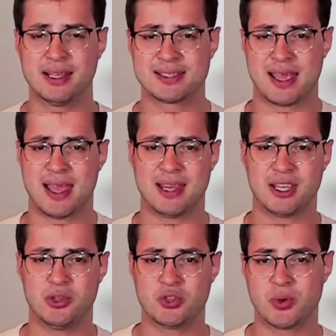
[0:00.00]
It's a
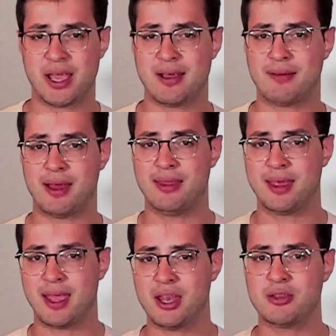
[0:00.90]
headache you usually have at
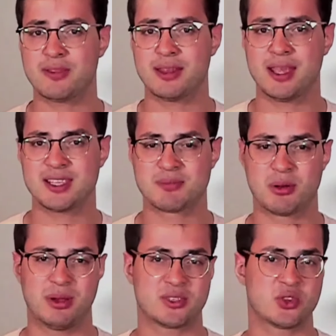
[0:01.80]
the end of the day. It's
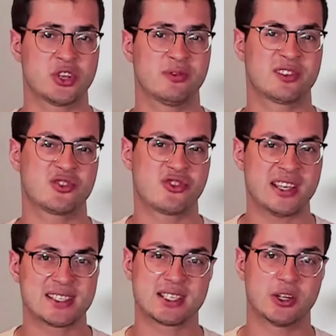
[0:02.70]
probably associated with
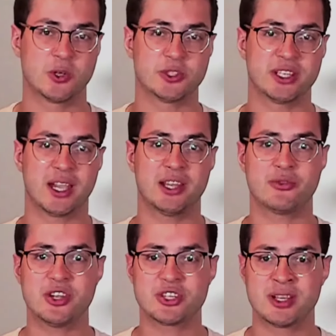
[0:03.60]
stress or
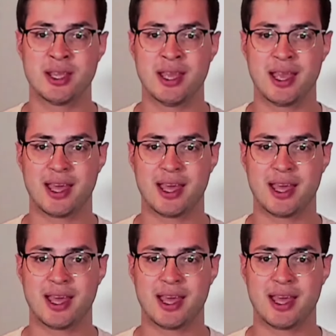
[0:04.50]
dehydration.